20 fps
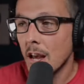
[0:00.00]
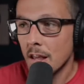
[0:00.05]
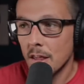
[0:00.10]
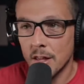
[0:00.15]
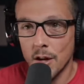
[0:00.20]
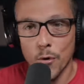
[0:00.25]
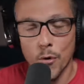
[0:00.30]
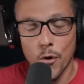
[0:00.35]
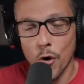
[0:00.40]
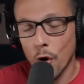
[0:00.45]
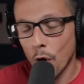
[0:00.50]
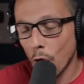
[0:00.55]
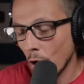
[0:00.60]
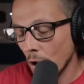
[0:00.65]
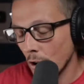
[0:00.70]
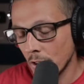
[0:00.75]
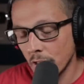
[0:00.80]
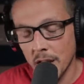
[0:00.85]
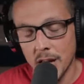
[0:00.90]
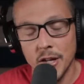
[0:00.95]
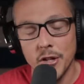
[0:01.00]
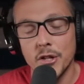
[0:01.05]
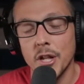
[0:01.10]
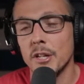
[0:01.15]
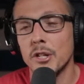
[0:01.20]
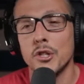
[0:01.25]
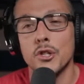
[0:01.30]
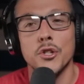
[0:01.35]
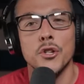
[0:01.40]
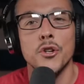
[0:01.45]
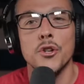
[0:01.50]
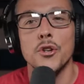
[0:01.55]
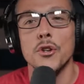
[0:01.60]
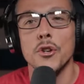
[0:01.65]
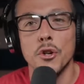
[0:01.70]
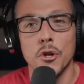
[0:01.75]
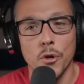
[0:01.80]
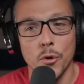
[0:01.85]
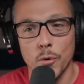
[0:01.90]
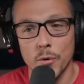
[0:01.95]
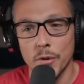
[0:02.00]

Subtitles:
They just knew.